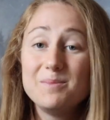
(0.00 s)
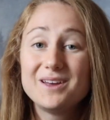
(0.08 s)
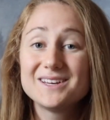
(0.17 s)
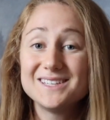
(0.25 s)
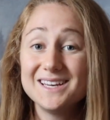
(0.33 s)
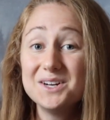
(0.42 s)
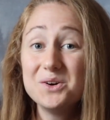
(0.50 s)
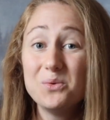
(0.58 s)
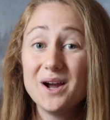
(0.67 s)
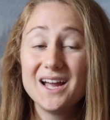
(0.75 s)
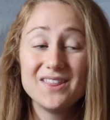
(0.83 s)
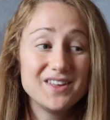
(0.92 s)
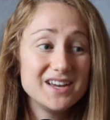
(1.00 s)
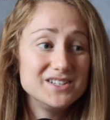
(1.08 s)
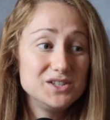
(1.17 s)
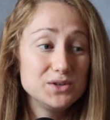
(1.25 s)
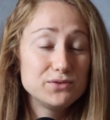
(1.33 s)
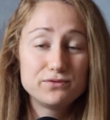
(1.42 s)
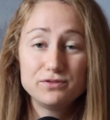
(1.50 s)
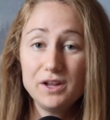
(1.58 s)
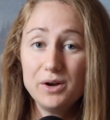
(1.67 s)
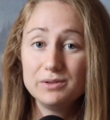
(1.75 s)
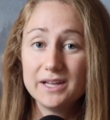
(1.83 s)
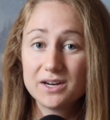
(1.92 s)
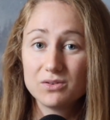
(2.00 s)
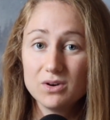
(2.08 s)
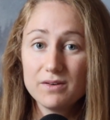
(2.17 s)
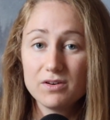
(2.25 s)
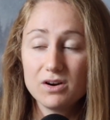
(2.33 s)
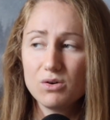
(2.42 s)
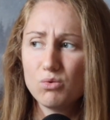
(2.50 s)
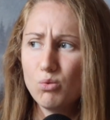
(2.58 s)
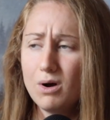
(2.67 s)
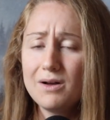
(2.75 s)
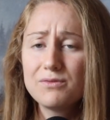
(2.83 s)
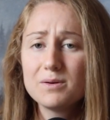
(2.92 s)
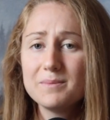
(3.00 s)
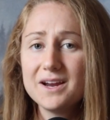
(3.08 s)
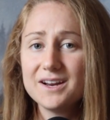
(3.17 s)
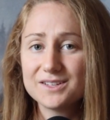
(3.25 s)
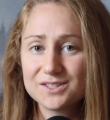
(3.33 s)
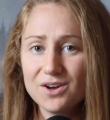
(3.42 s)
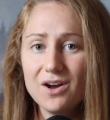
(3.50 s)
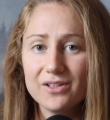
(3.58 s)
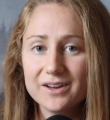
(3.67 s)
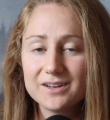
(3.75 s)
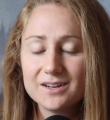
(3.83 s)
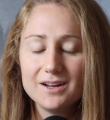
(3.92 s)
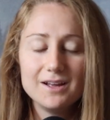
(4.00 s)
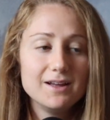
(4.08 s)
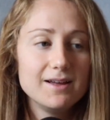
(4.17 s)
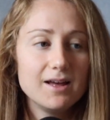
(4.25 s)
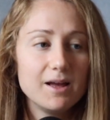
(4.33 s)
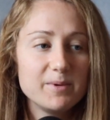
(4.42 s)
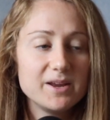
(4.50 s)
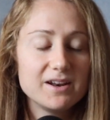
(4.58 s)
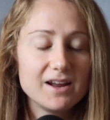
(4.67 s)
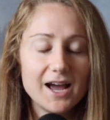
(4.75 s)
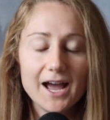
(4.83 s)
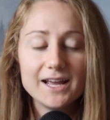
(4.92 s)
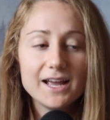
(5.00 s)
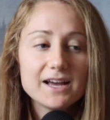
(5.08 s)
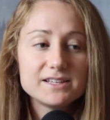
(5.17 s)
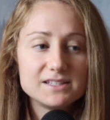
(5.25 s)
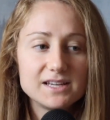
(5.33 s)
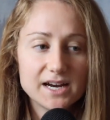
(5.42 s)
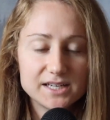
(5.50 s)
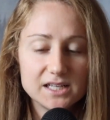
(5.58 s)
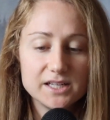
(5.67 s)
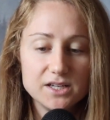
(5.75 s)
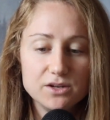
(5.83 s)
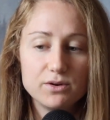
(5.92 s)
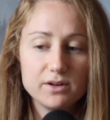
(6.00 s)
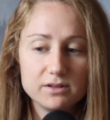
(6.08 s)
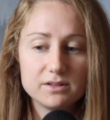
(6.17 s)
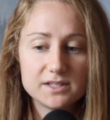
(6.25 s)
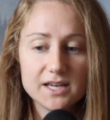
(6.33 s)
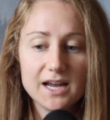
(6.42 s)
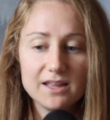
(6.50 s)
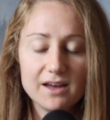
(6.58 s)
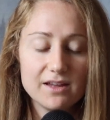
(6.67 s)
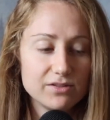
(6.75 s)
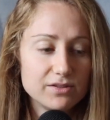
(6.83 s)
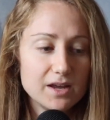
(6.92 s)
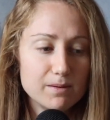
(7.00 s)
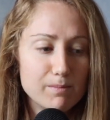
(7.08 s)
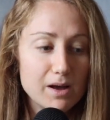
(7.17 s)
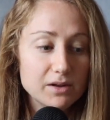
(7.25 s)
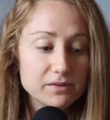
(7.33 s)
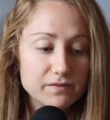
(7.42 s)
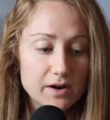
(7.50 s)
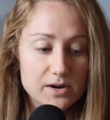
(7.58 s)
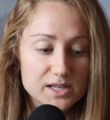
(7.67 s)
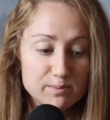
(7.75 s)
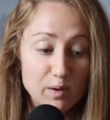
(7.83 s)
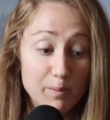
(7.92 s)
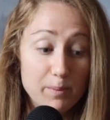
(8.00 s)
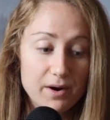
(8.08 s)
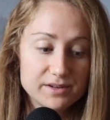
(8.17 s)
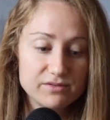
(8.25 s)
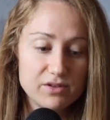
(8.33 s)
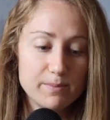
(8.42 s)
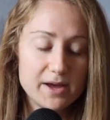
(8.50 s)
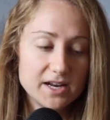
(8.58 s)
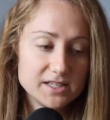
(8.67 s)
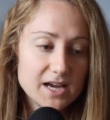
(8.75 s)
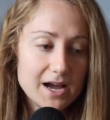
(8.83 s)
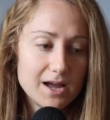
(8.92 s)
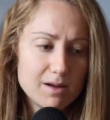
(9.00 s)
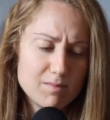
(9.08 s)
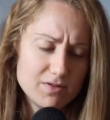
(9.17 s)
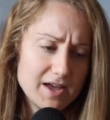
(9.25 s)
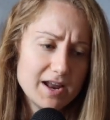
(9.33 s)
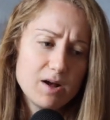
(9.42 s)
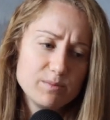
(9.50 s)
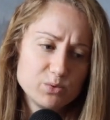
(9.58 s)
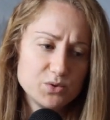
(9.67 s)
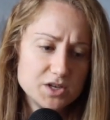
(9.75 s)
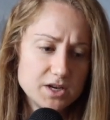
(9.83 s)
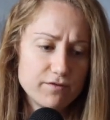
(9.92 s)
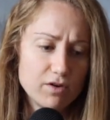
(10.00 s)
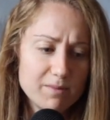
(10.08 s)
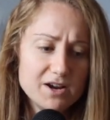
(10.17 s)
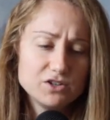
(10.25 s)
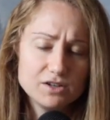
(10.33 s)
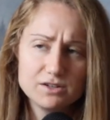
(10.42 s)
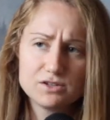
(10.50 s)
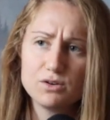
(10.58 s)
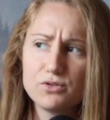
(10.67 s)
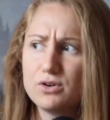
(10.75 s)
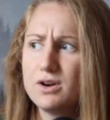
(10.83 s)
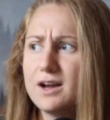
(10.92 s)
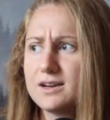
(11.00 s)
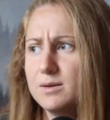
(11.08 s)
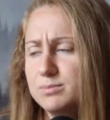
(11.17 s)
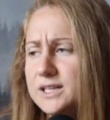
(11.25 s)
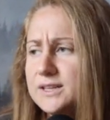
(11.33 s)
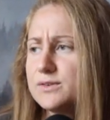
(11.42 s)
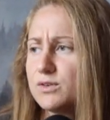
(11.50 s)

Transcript: because in a way they do flow like a river while remaining solid. I mean, I guess technically you could say that they melt very small parts of them at a time, and that helps with the deformation, so they're not completely